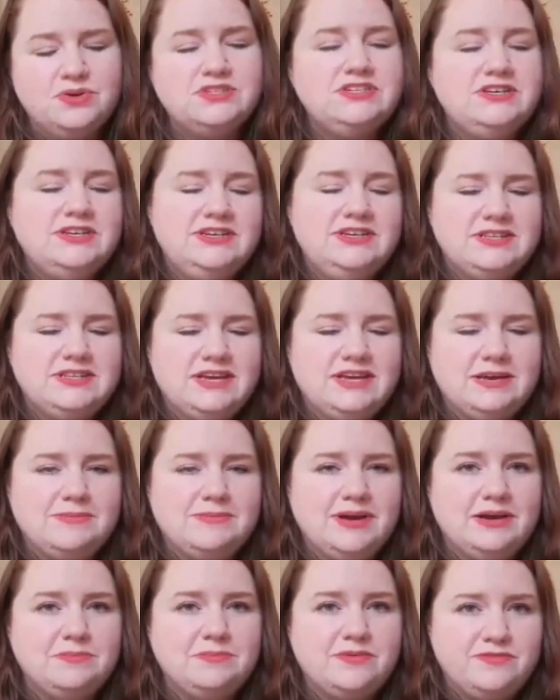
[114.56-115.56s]
What do you need to
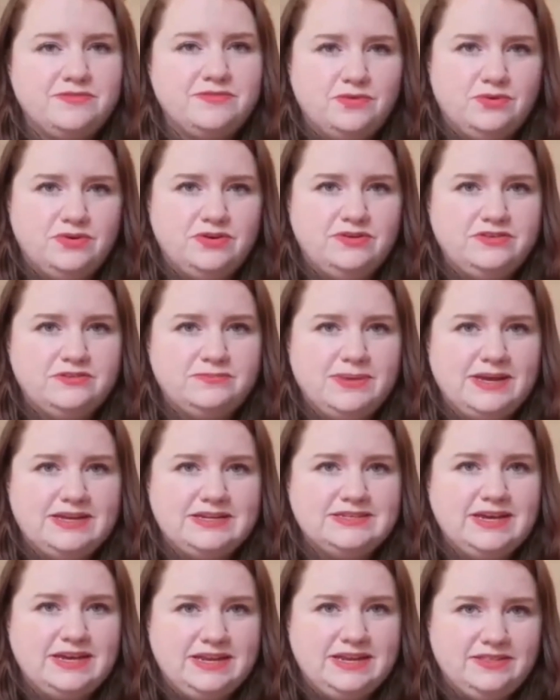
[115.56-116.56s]
think about before you
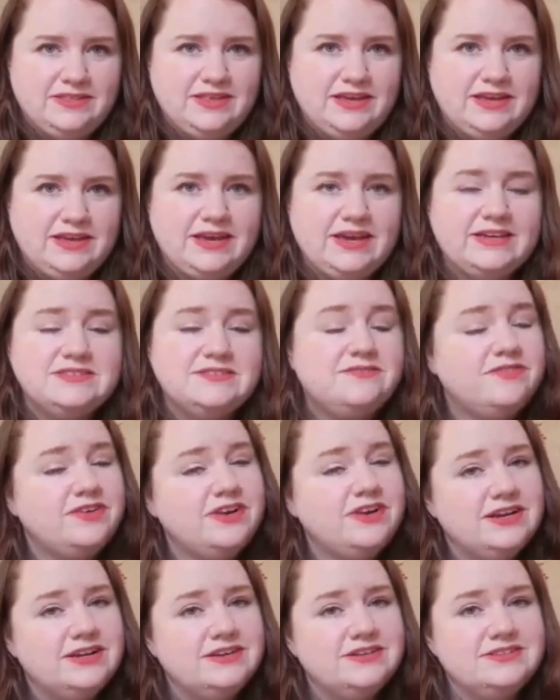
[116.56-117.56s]
spend anything as a
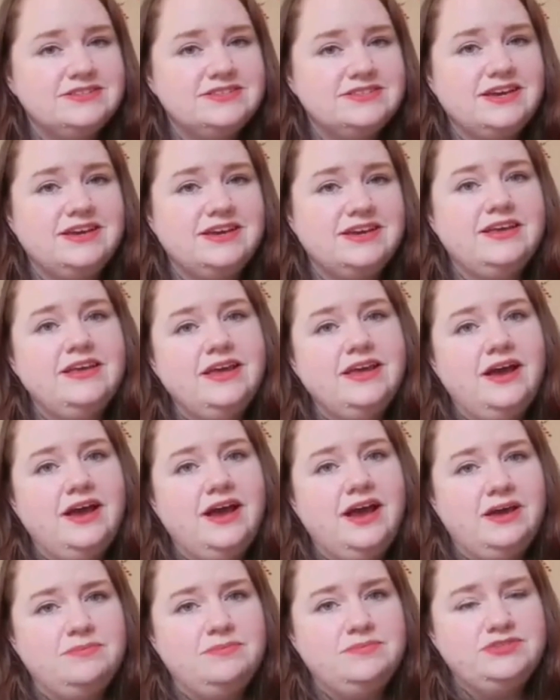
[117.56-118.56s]
freelancer
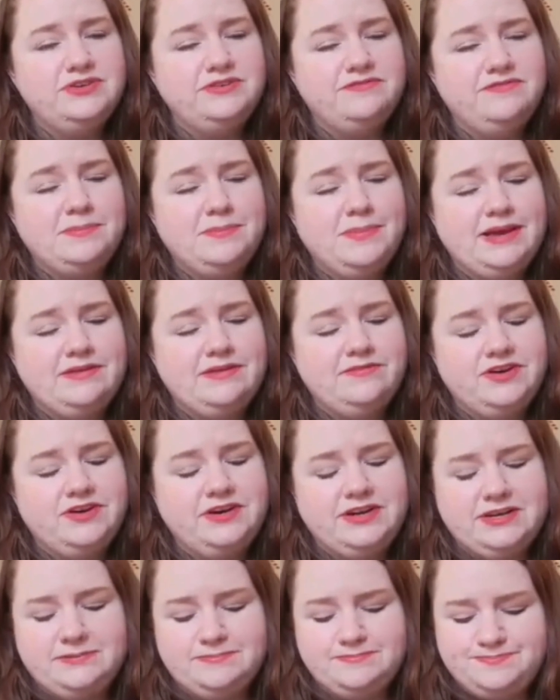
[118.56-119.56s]
during Black
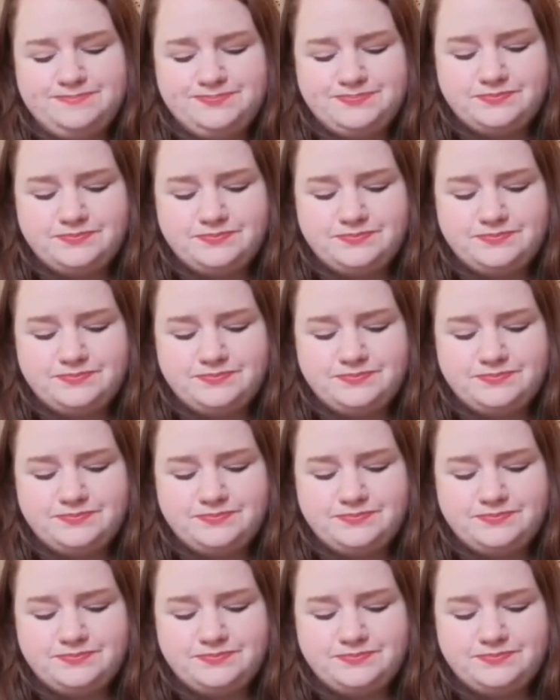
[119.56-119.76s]
Friday?